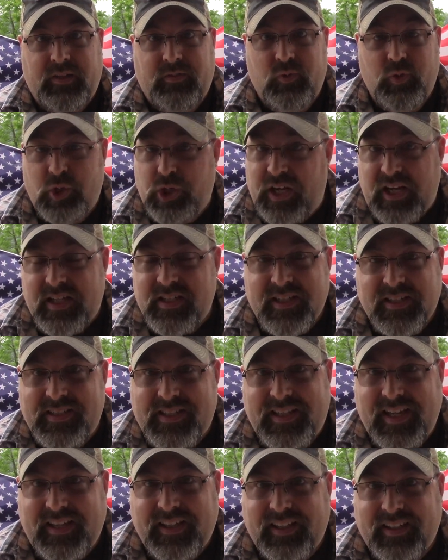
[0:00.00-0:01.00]
Jesus
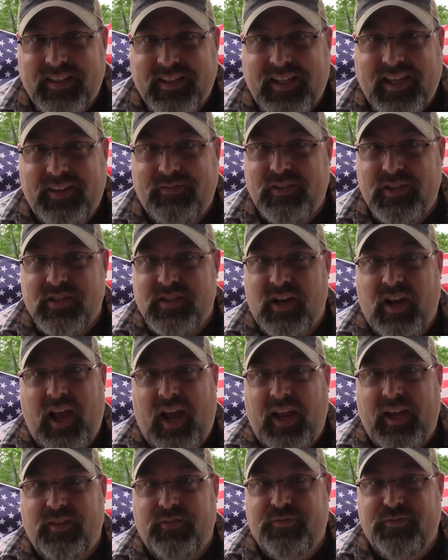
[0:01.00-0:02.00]
didn't give his
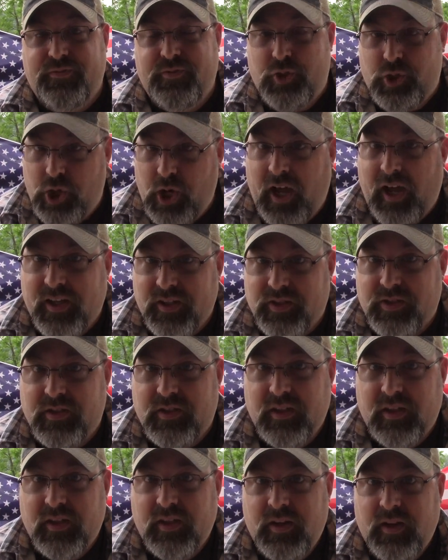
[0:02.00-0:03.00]
life just